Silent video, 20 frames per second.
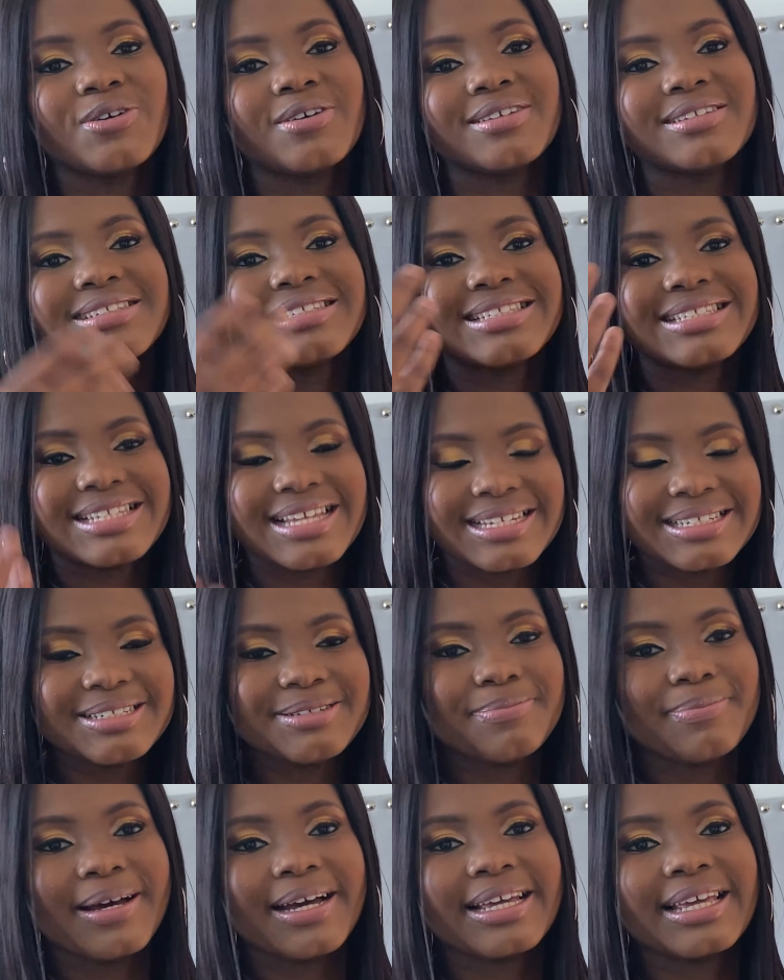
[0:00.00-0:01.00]
send
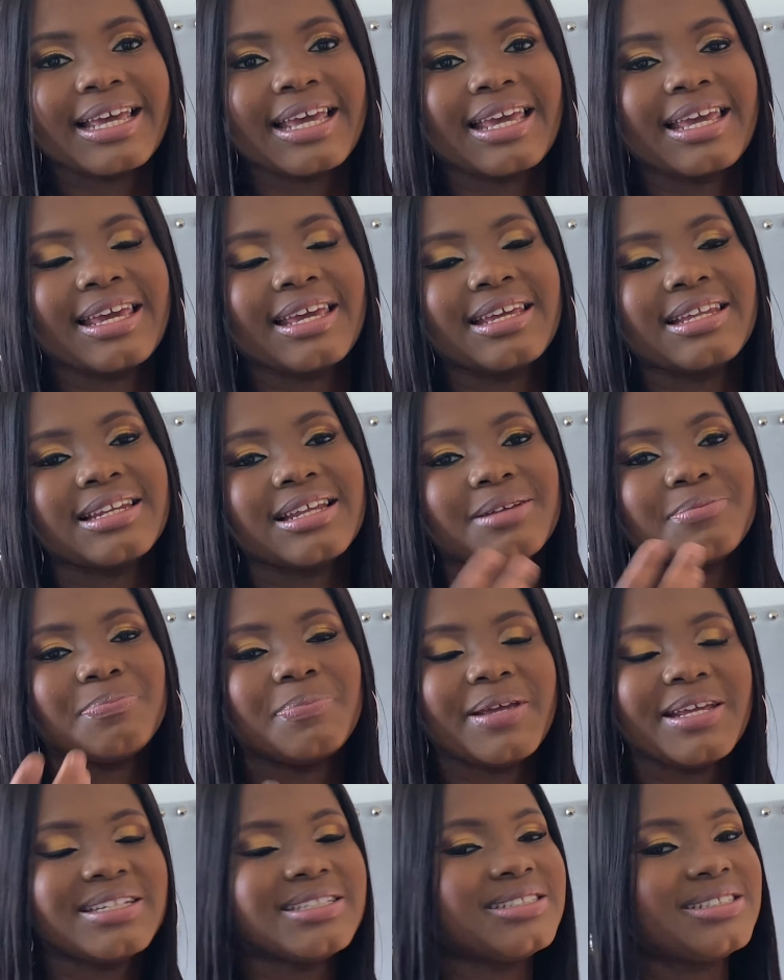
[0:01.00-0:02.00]
it back again and
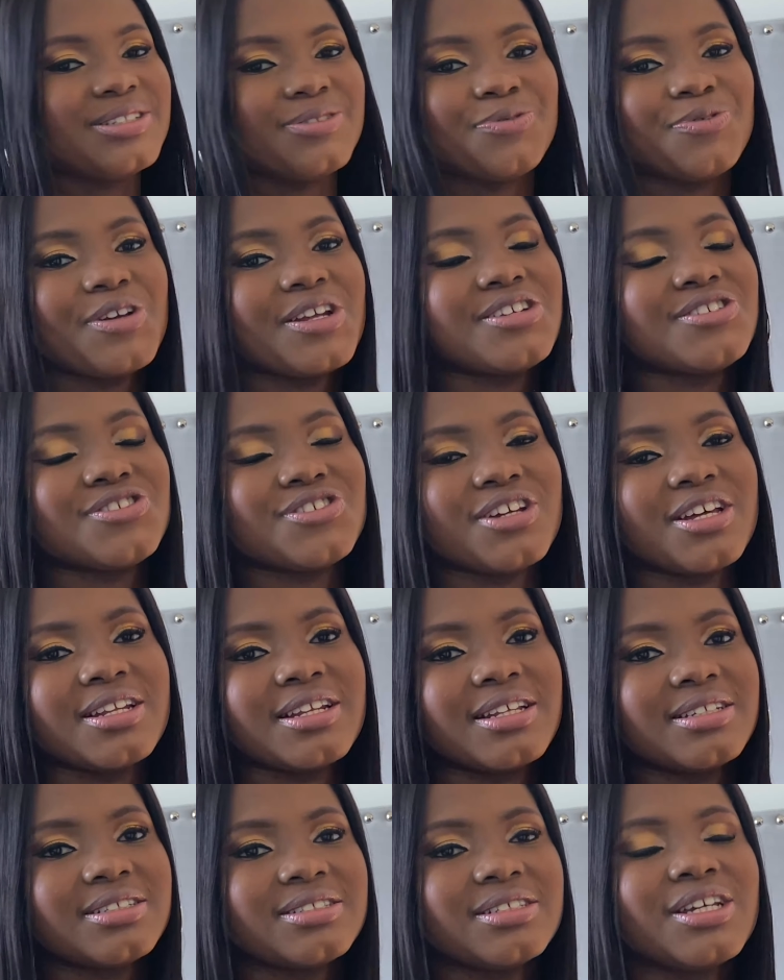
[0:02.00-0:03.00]
pay the differential,
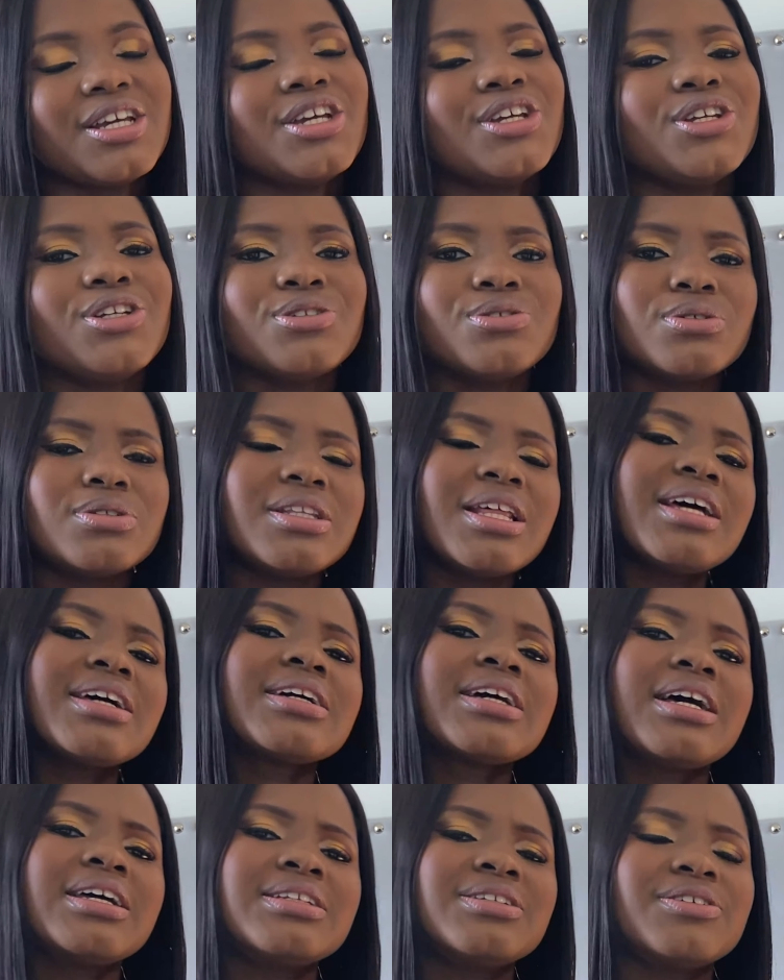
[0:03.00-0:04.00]
and that
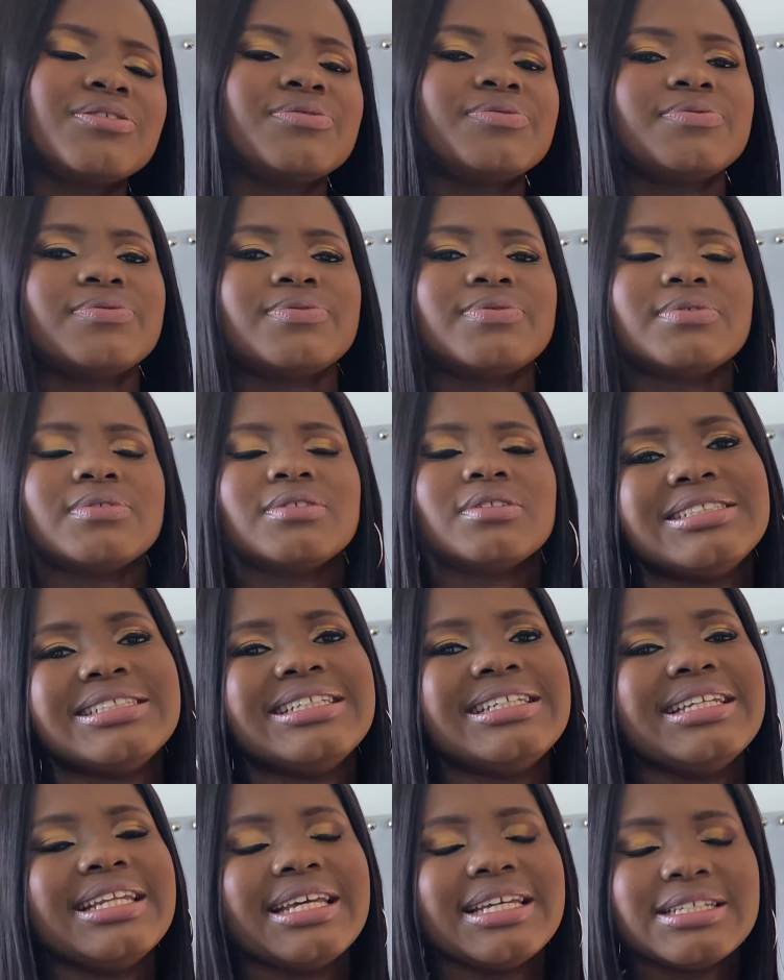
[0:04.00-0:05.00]
kind of
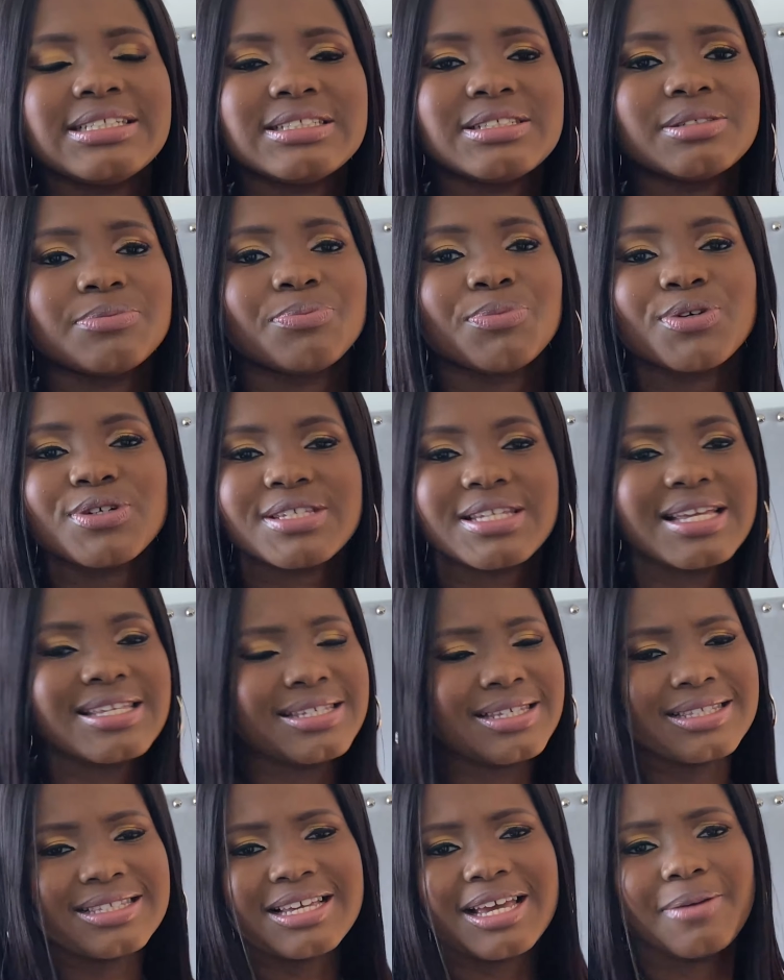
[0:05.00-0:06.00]
delayed the
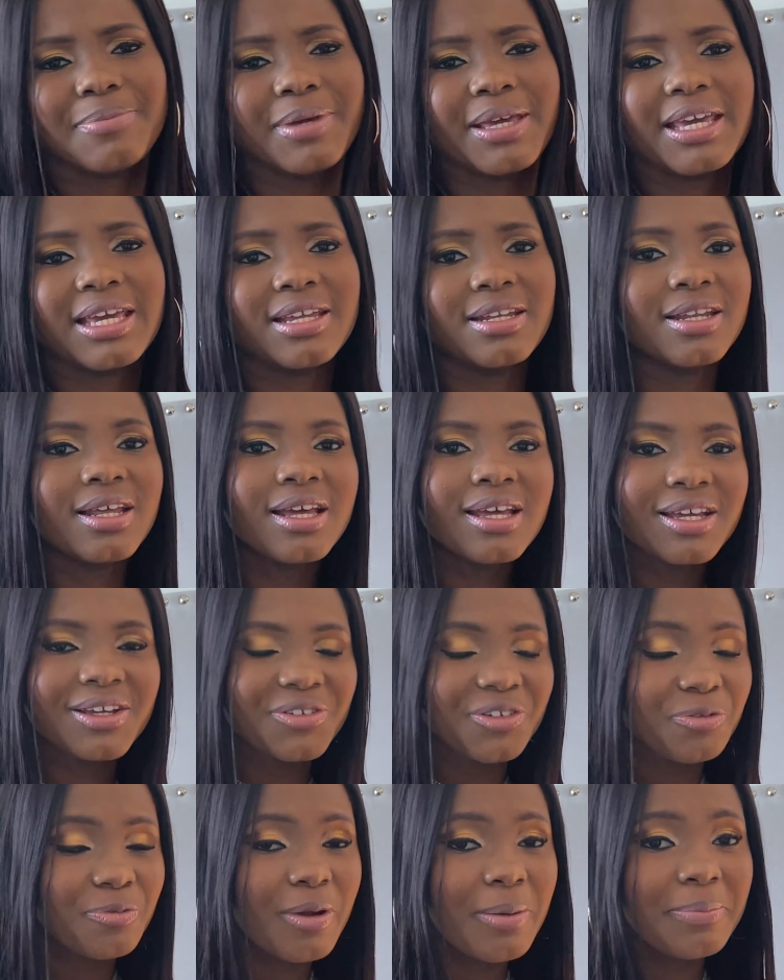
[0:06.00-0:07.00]
processing time again.
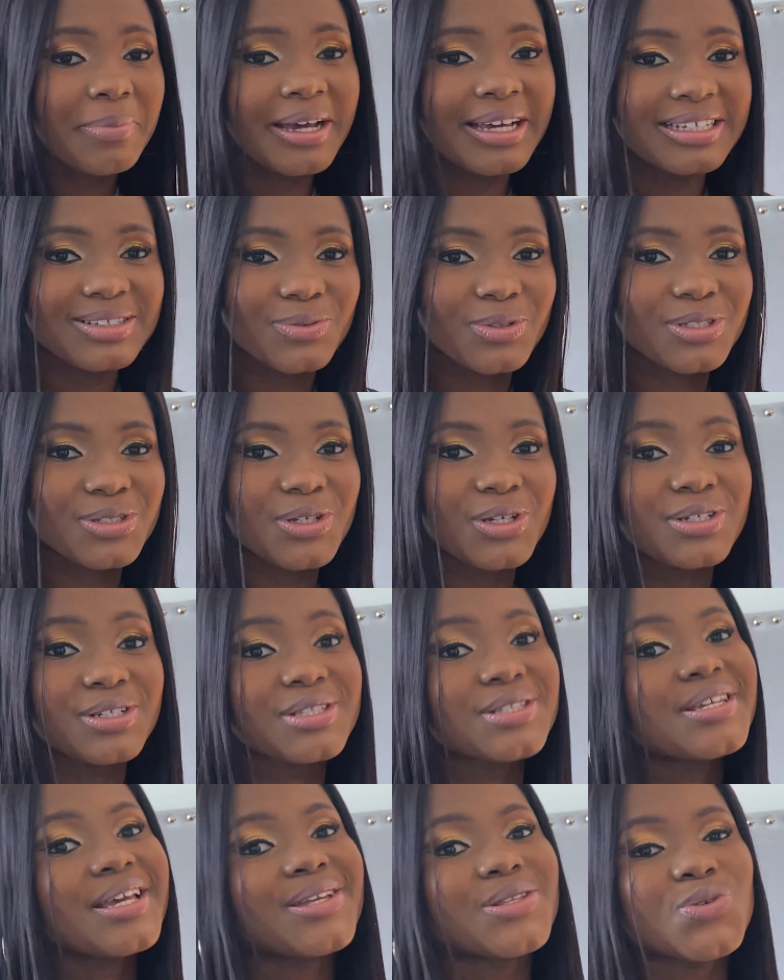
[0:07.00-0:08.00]
Remember, it was going
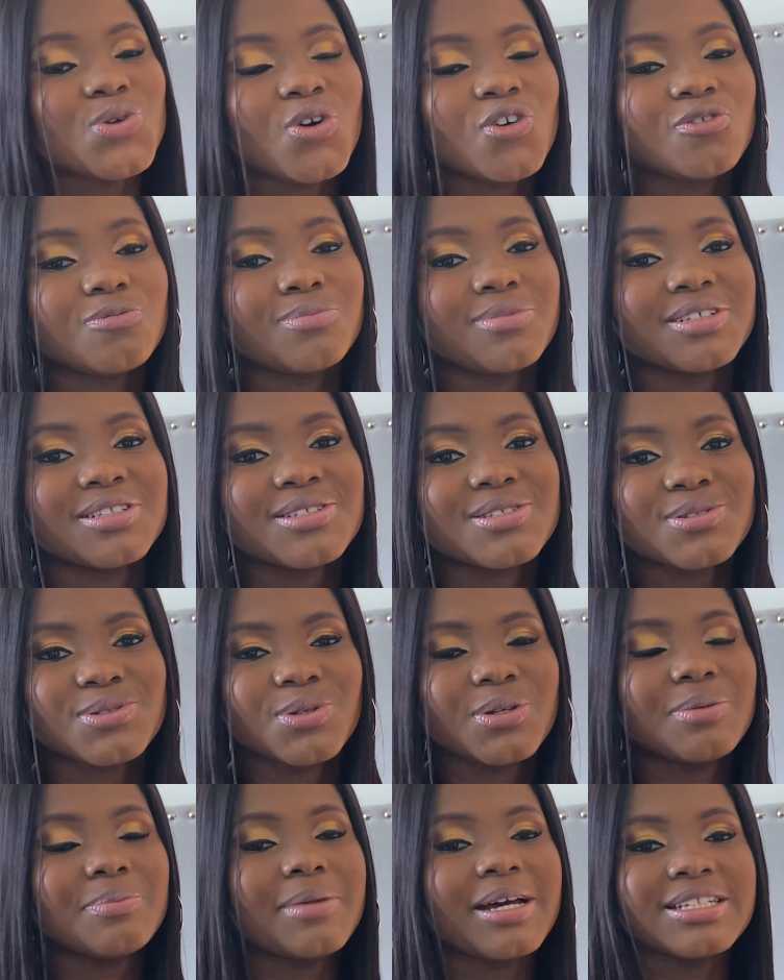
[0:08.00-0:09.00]
to take 12 months, so
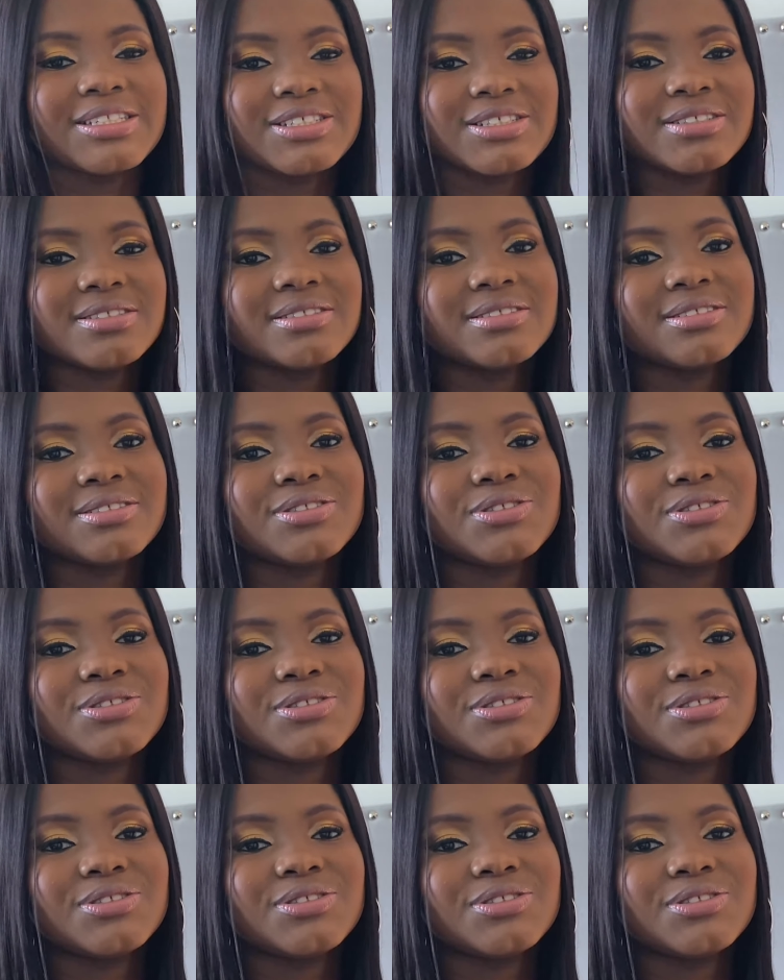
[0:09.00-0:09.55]
imagine